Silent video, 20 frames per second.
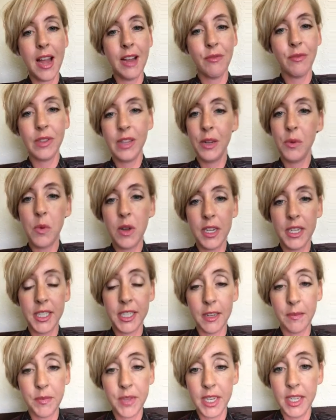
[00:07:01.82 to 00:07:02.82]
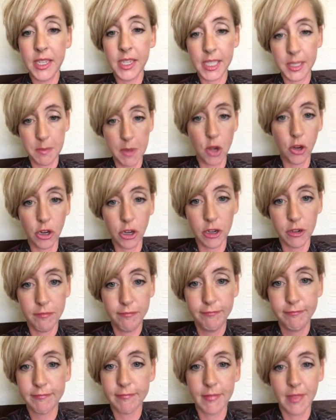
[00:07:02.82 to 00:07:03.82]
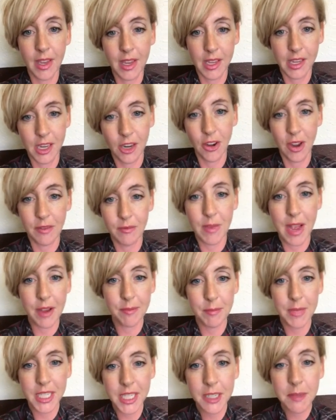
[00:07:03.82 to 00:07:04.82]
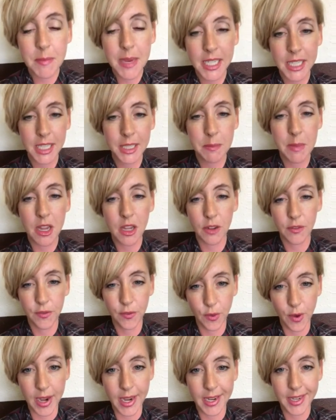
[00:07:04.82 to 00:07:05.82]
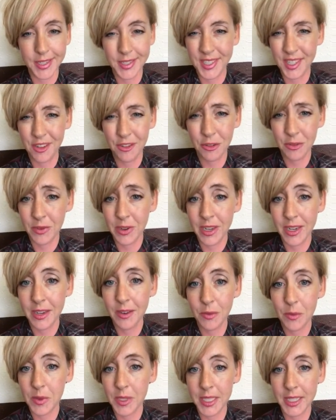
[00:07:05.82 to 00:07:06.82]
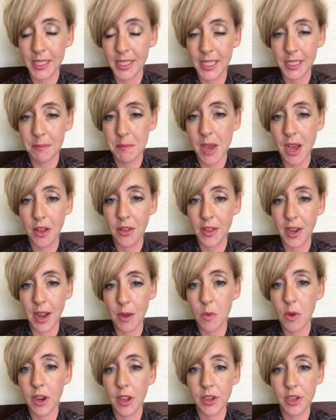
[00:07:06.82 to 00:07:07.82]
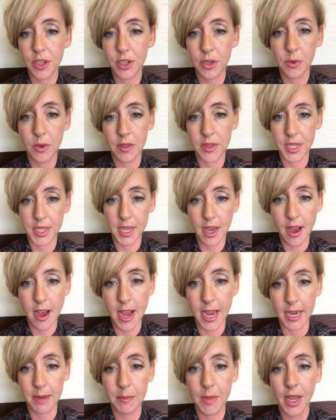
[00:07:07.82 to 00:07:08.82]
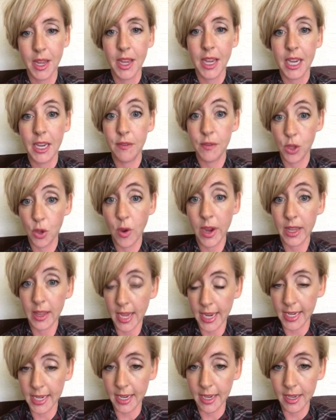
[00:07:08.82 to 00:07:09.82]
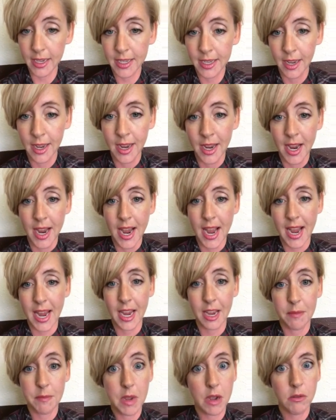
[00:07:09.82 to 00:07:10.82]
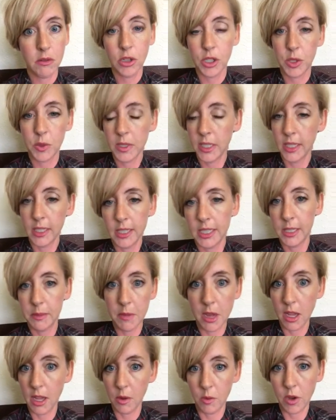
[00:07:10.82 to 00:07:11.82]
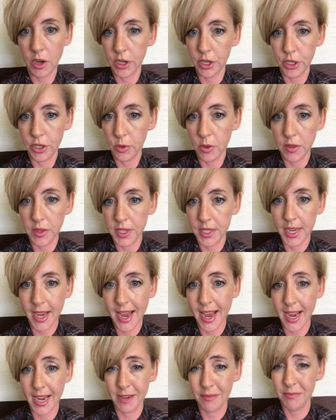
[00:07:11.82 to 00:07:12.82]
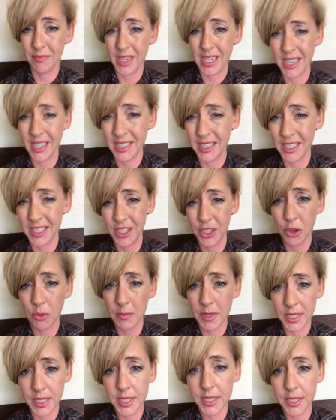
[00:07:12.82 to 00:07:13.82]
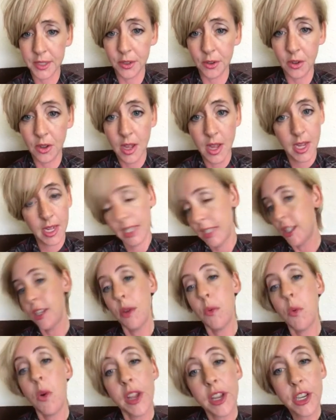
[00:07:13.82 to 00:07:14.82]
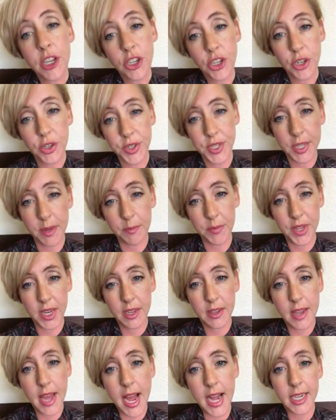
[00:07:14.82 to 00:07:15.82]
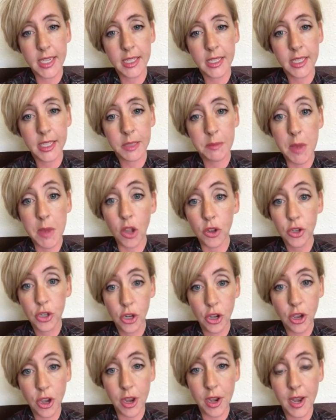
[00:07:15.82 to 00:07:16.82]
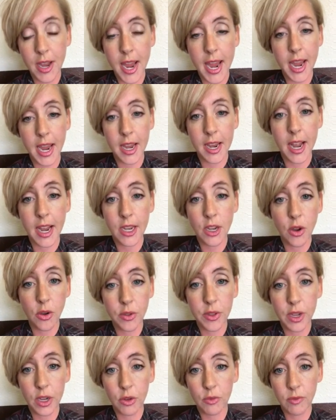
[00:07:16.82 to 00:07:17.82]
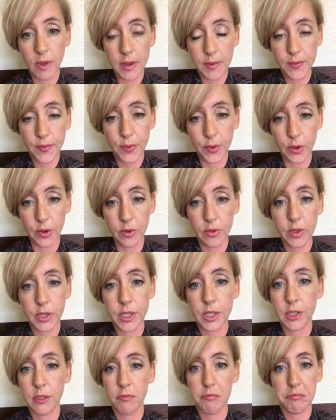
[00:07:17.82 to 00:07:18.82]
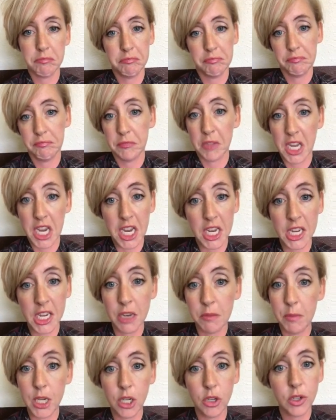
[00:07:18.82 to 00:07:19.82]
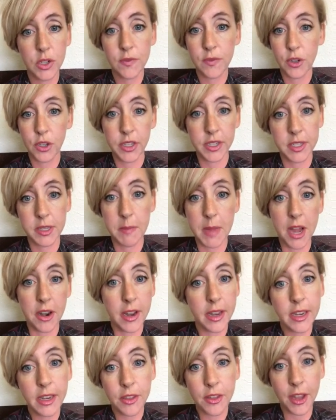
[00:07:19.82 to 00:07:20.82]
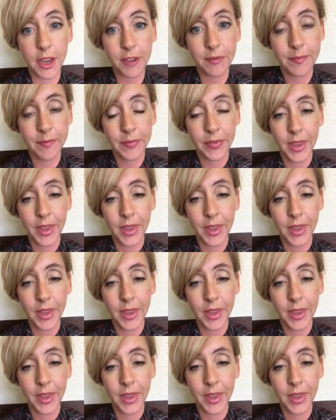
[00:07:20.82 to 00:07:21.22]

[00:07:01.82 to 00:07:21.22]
I really wanted something to smell good. You know, I missed my smell of Frankf. Cedarwood wasn't a smell that I wanted to do all the time, even though I like it. And Melrose wasn't a smell I wanted to do all the time because it's so medicinal. So I wanted to choose something that smelled good. And I know that grapefruit can be used for just about anything.